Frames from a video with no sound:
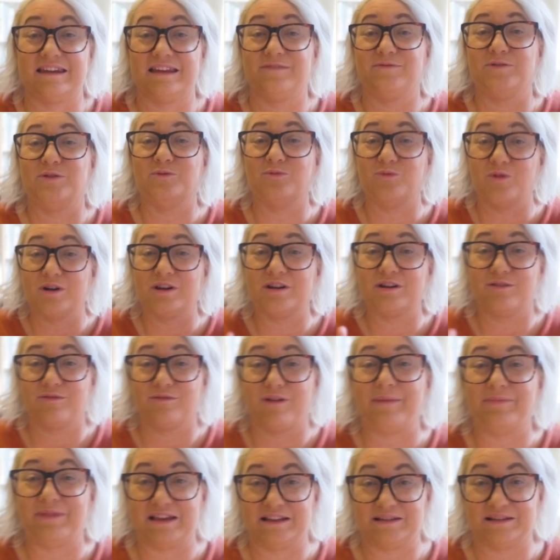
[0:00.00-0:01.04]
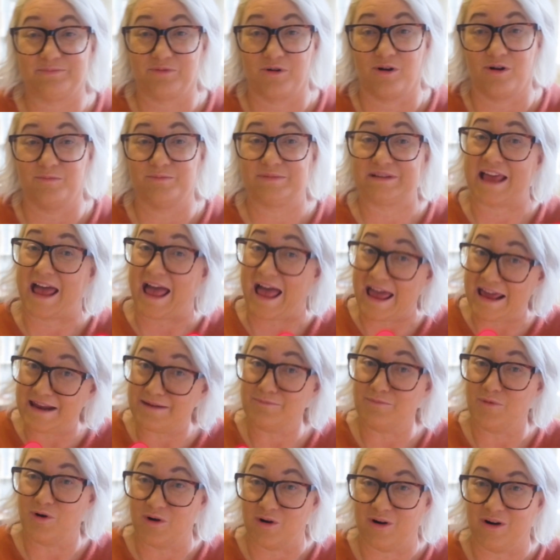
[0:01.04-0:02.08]
if you want to grab these prompts and
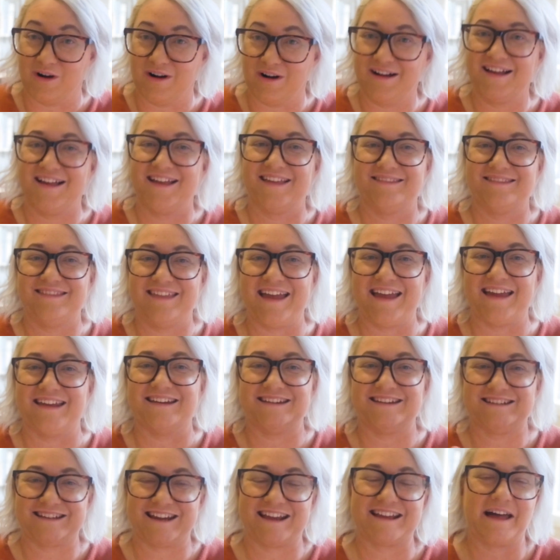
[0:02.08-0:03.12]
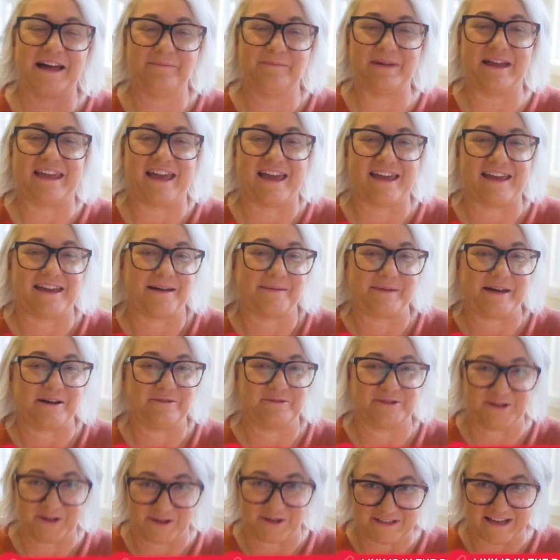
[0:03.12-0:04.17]
more, then check out my AI-powered
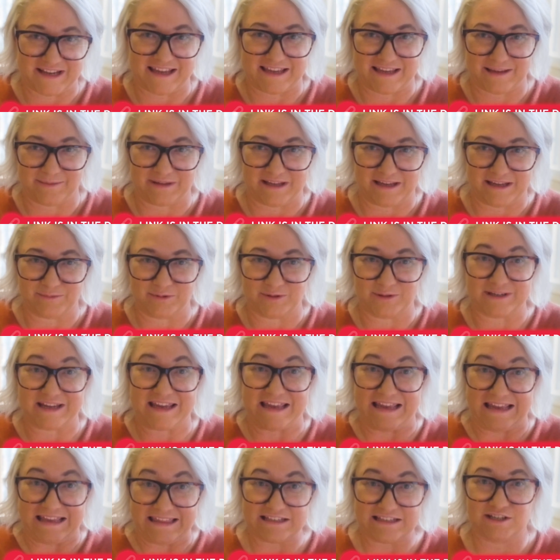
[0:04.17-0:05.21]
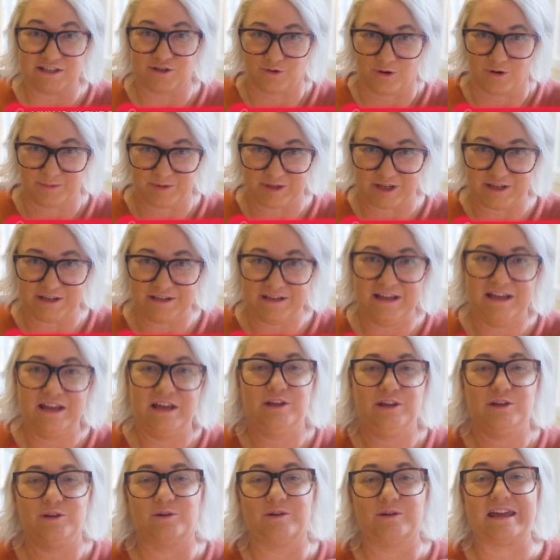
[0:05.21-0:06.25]
note-taking playbook in the description.
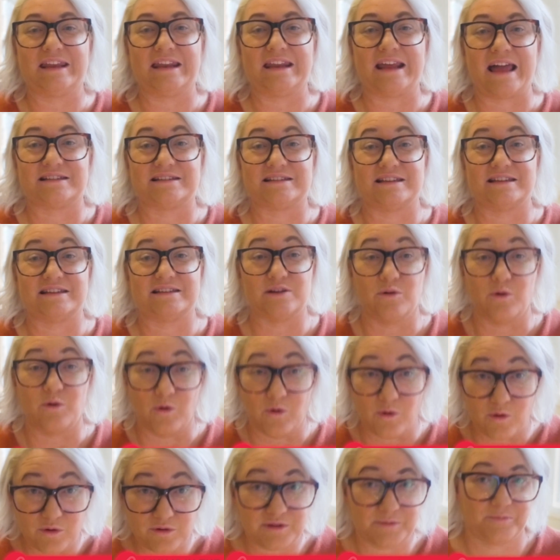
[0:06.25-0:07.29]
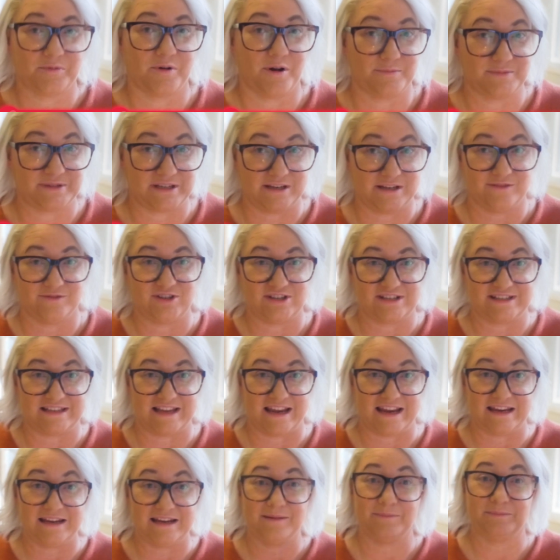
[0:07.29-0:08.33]
You'll get access to all the prompts that you've just
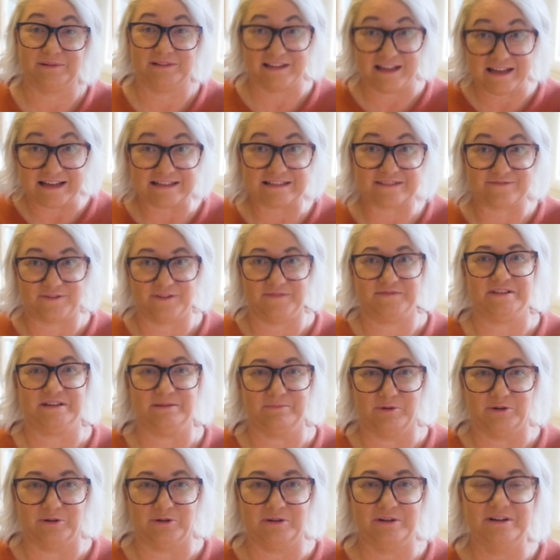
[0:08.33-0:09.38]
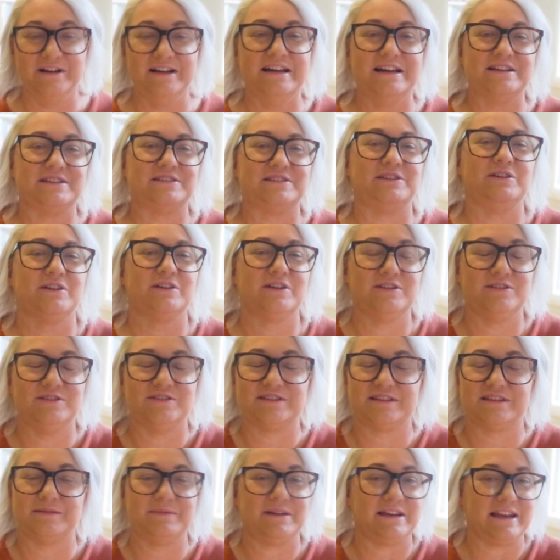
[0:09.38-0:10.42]
seen, plus 50 more, so you can use
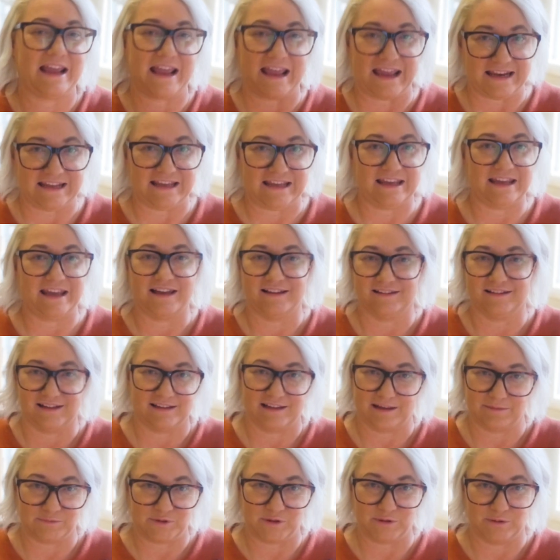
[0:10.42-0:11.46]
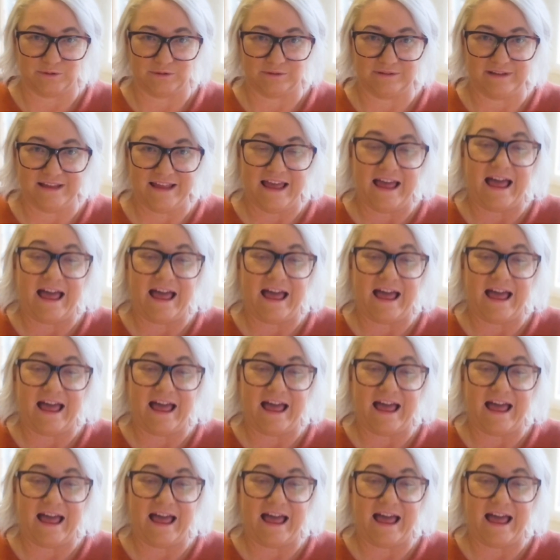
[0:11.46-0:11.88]
them in any LLM tool.